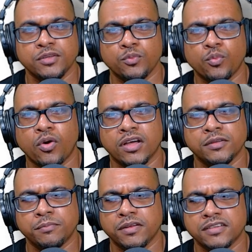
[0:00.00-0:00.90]
the
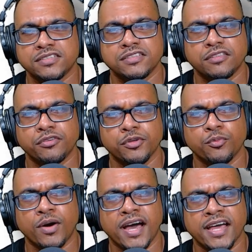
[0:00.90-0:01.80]
1 plus
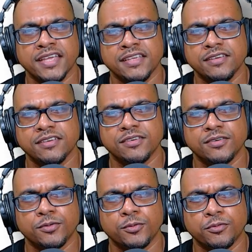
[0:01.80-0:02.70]
3y
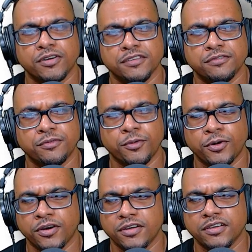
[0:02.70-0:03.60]
over the
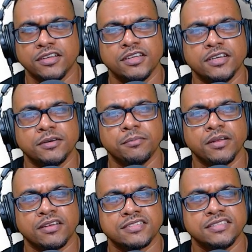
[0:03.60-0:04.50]
4
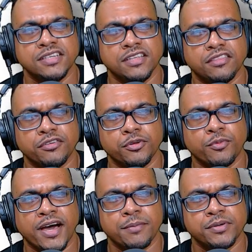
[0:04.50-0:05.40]
plus the
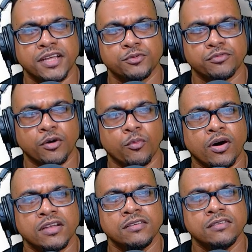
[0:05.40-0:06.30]
3y, I'll put that over
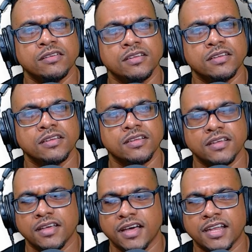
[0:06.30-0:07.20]
1.
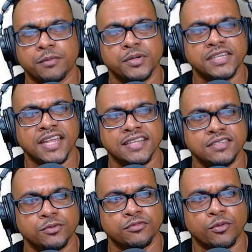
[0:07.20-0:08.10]
And I'll put the
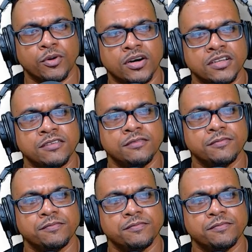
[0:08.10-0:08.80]
19 over 1.